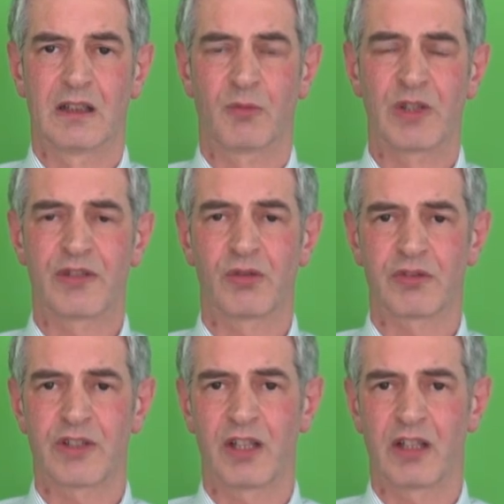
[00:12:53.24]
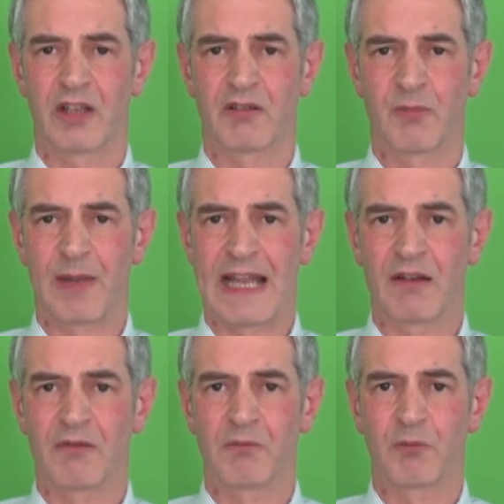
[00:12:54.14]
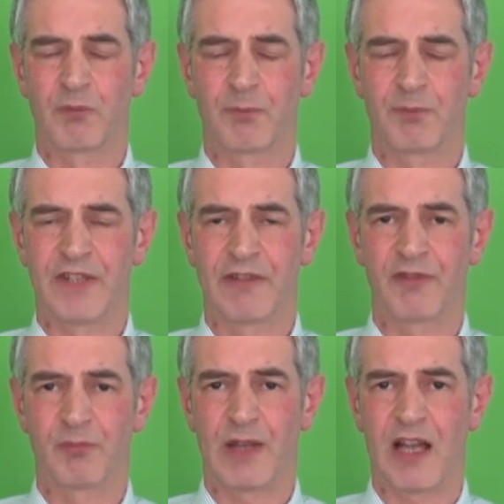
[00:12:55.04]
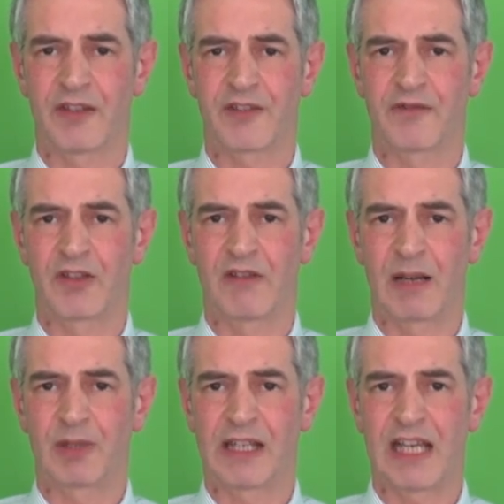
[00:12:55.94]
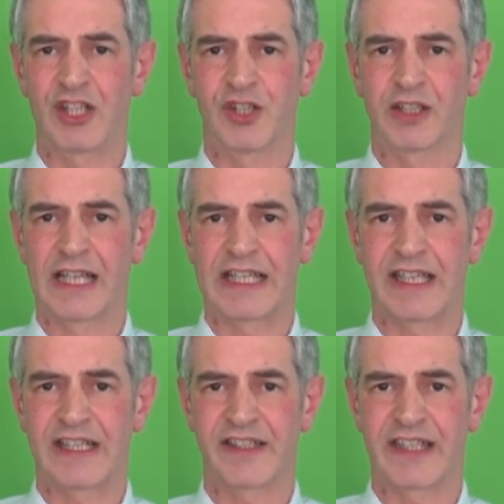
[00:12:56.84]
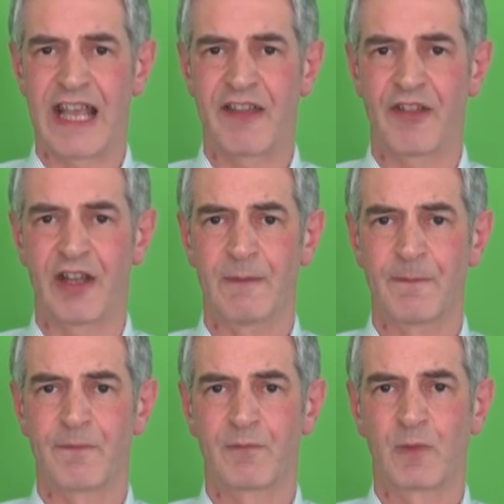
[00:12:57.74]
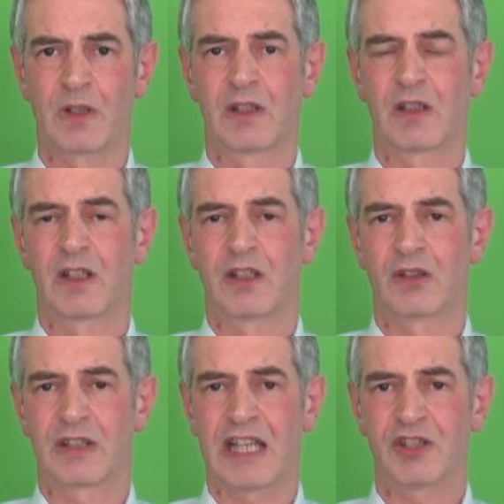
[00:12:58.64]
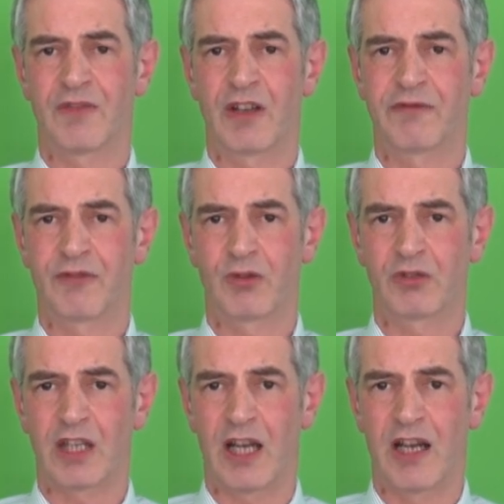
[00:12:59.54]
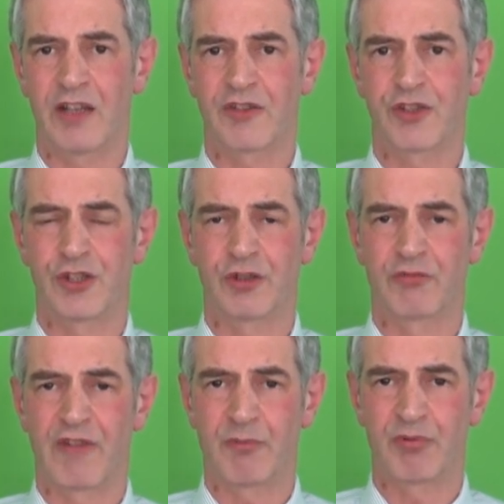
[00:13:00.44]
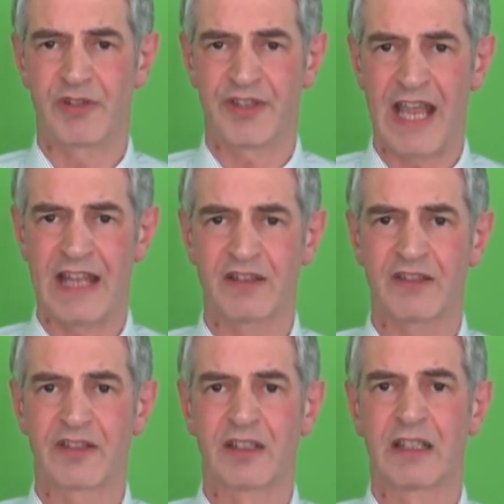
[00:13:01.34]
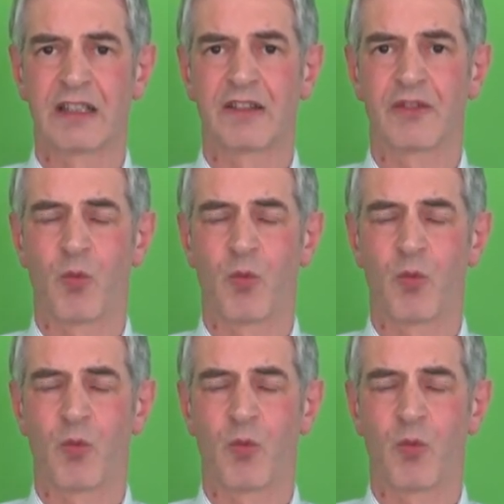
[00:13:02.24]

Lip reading: And we talked earlier about different parts of your application linking together. Your cash flow forecast should represent the